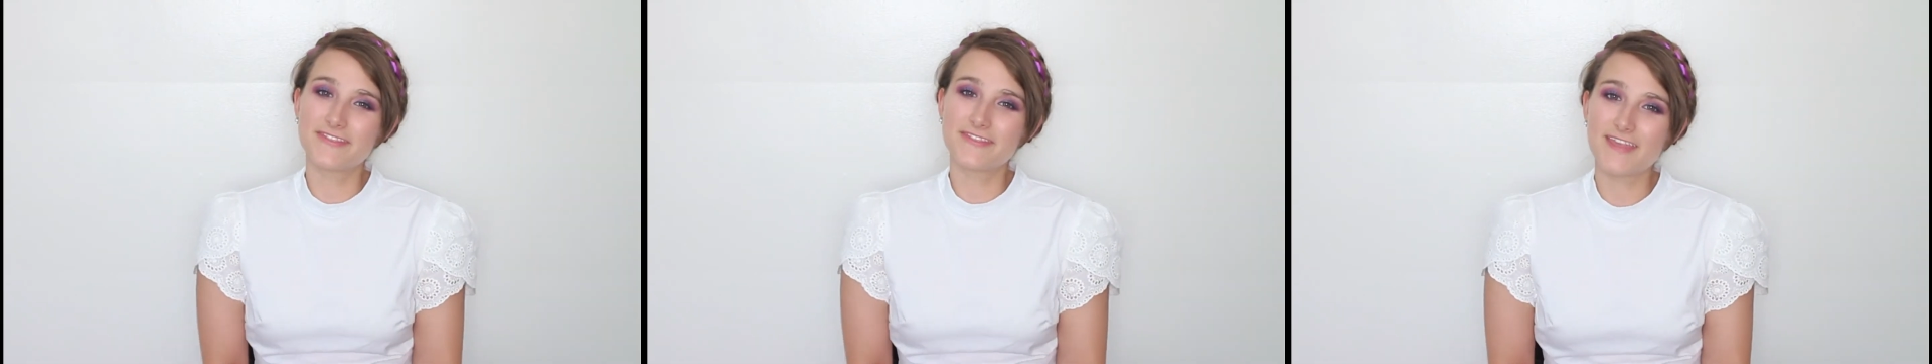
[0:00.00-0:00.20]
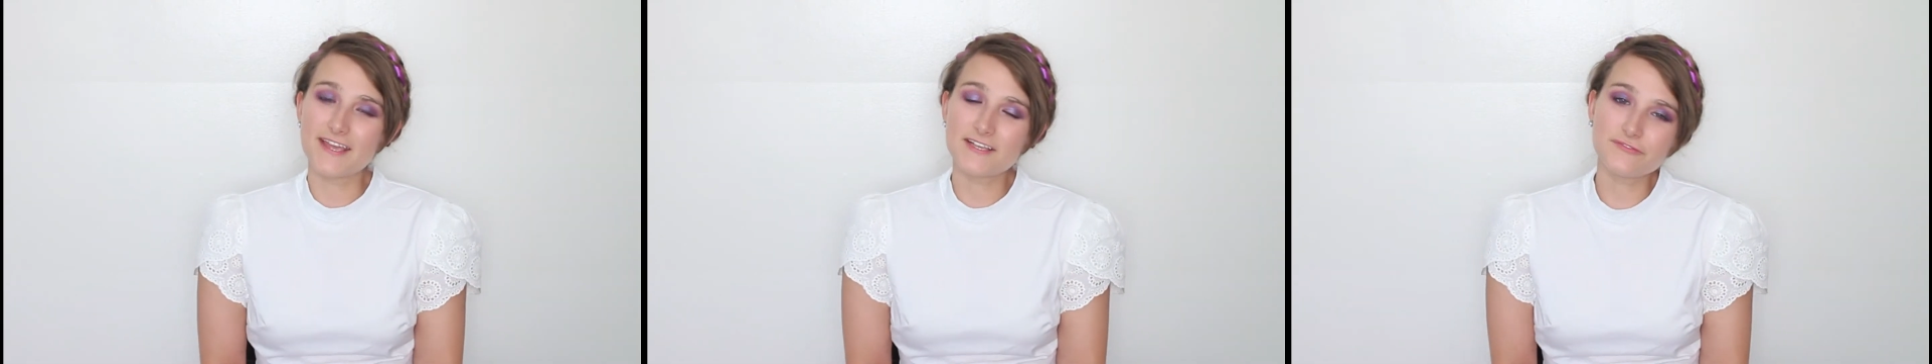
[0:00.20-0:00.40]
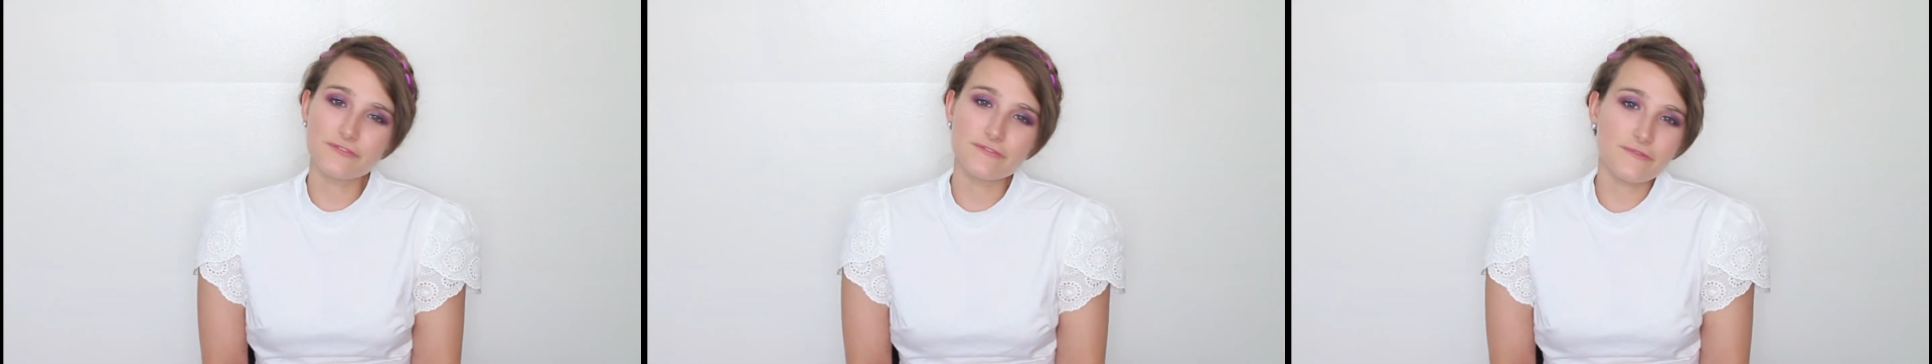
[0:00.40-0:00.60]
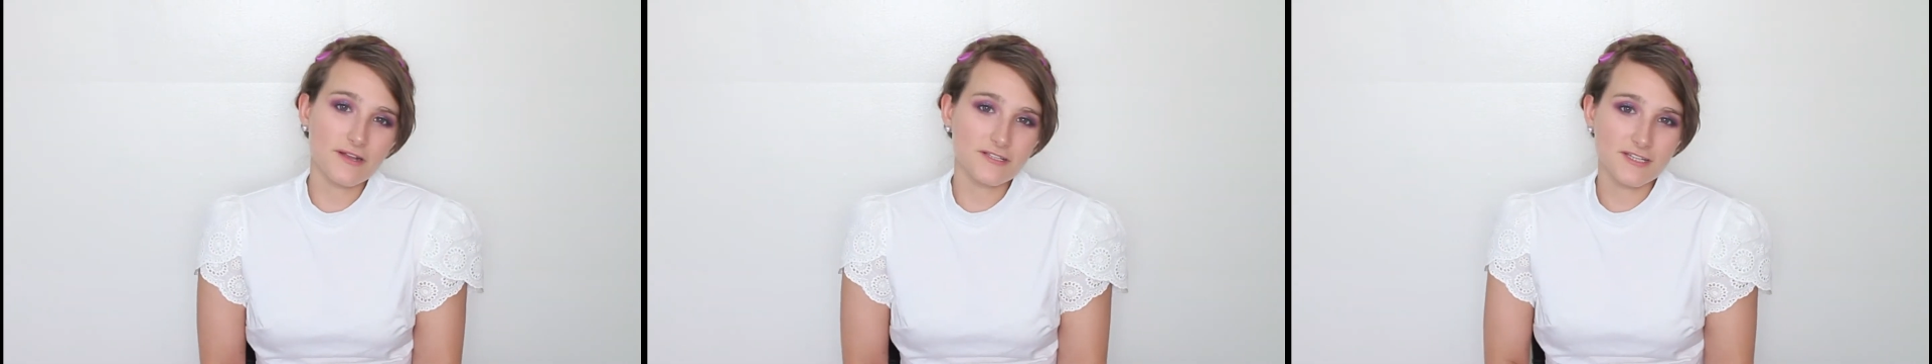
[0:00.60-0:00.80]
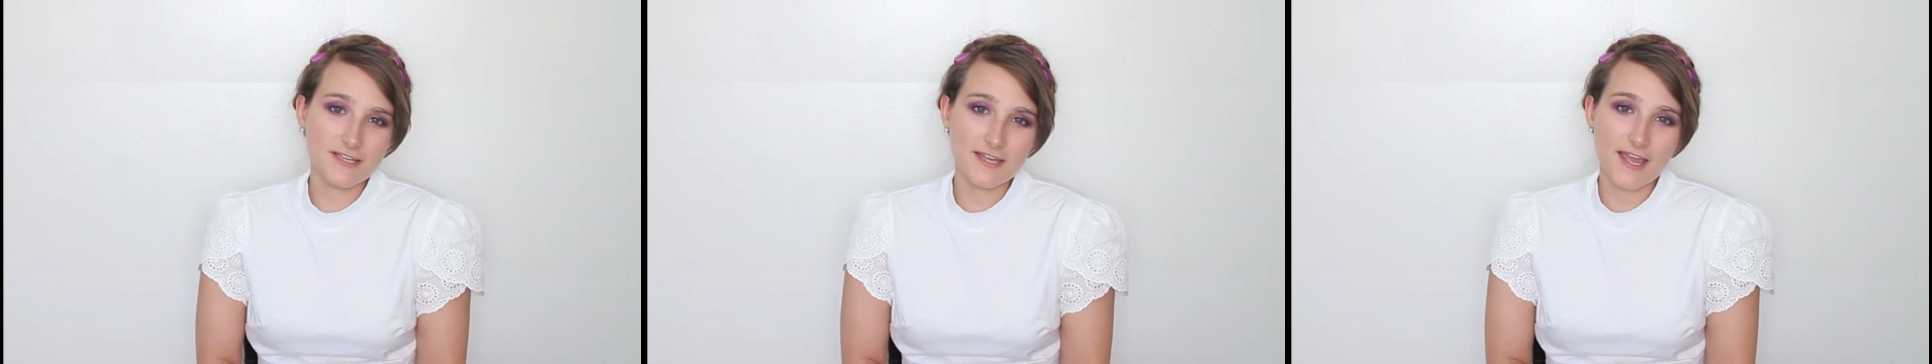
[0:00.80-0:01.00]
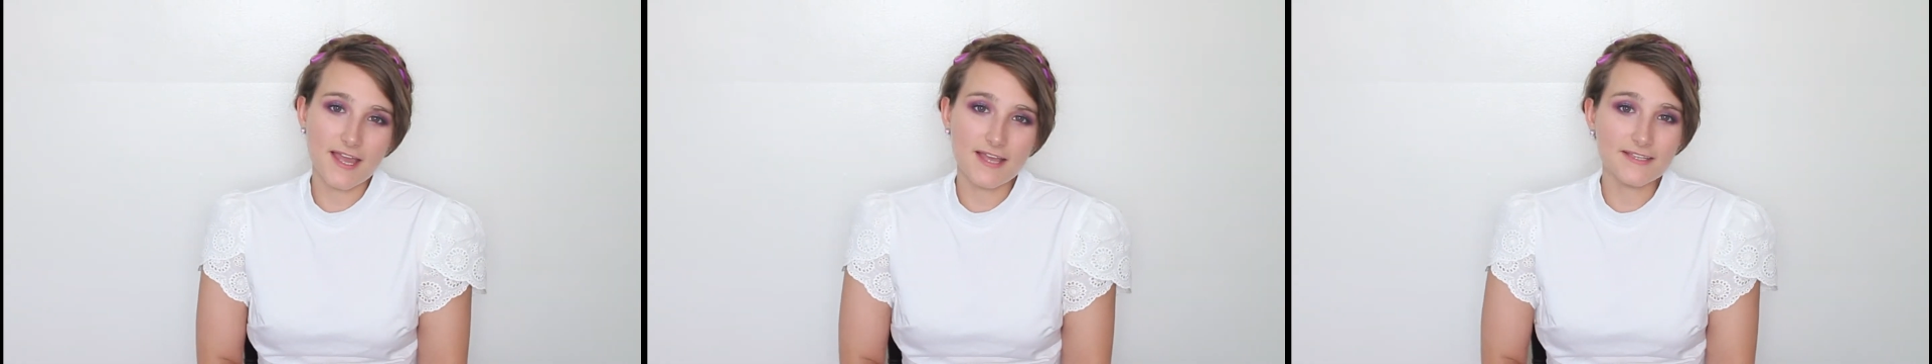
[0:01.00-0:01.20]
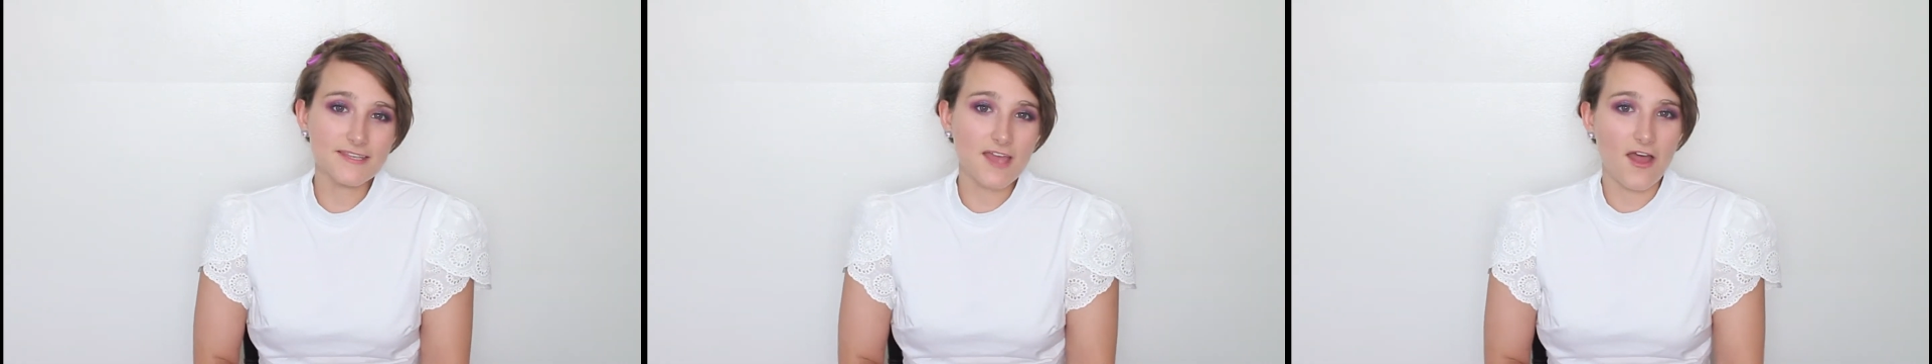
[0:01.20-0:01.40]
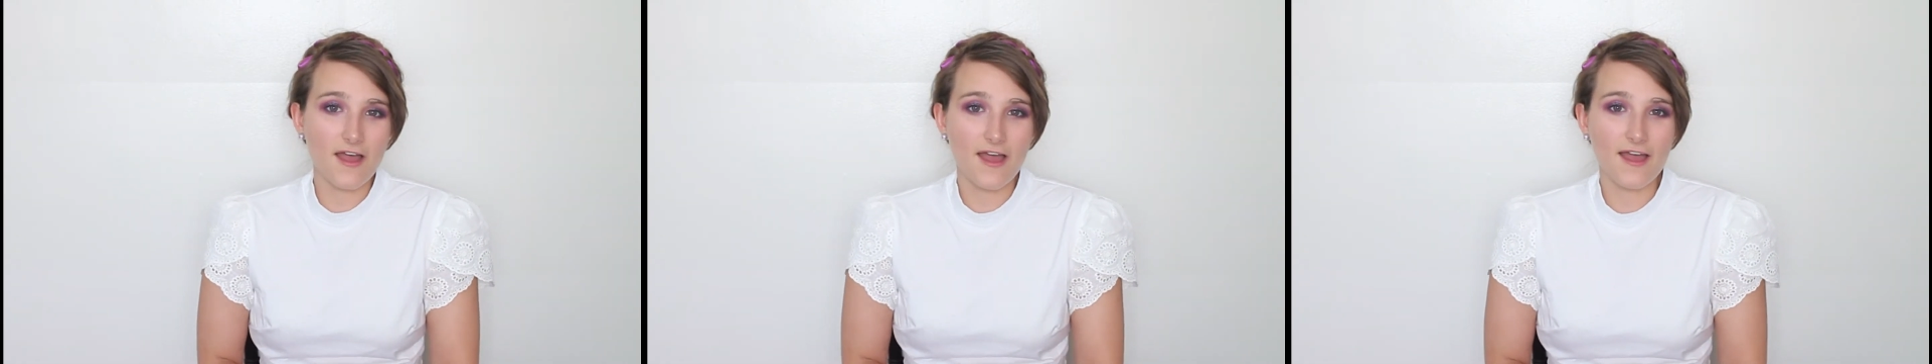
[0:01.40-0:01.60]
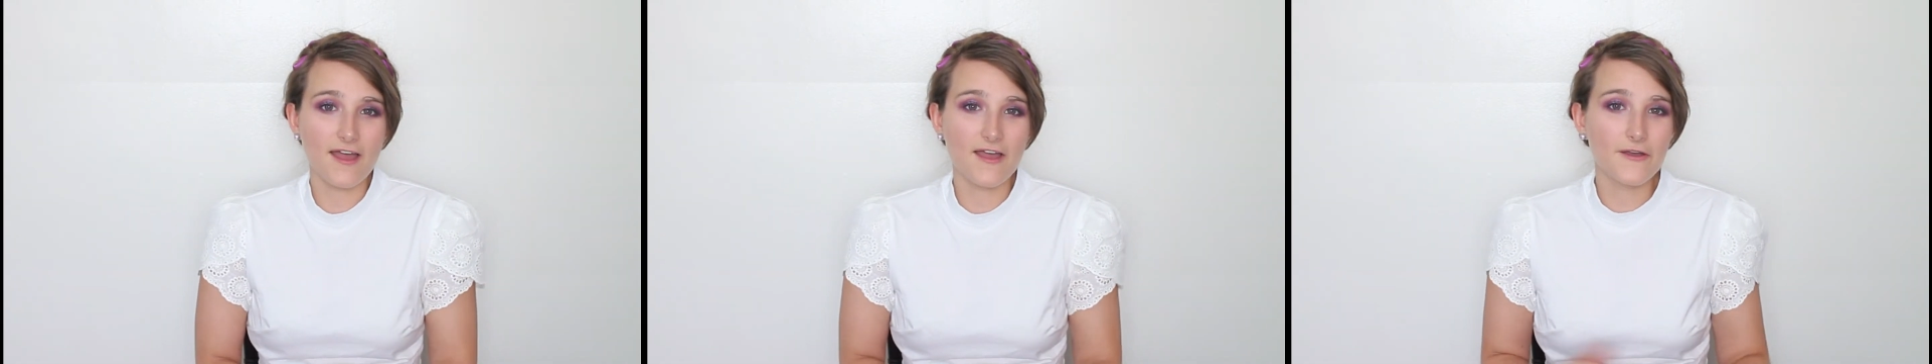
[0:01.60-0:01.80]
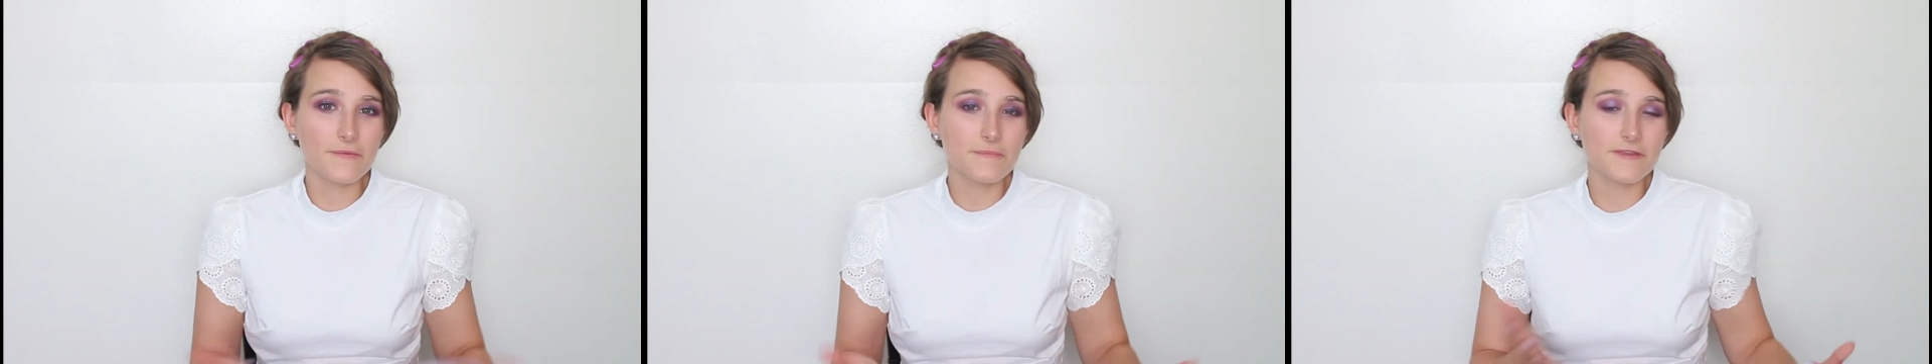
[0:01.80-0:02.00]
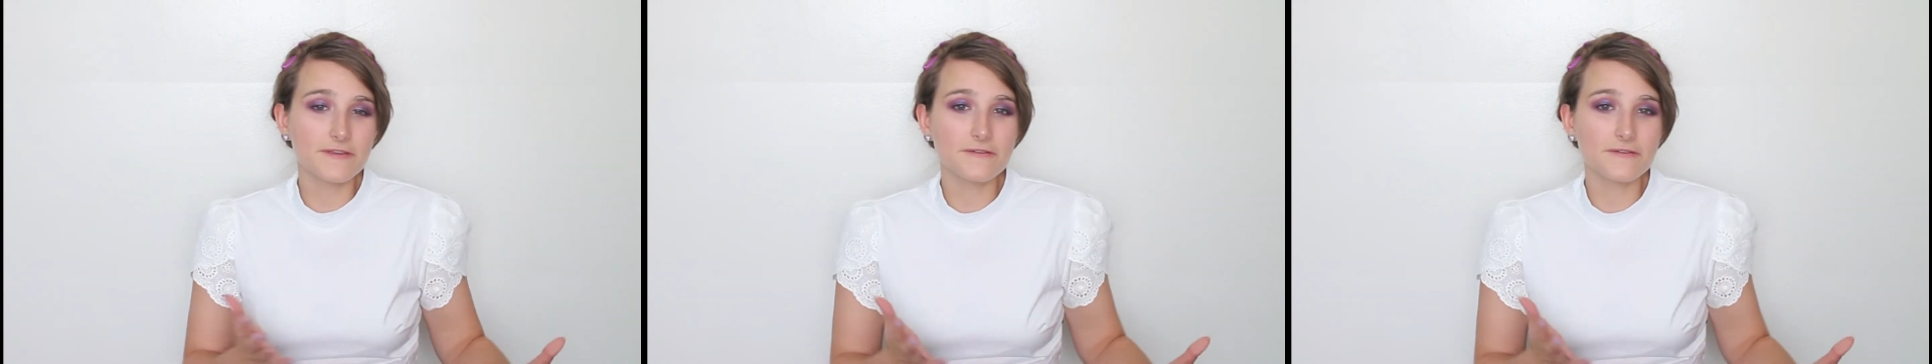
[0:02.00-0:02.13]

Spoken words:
thanks for watching, guys. I hope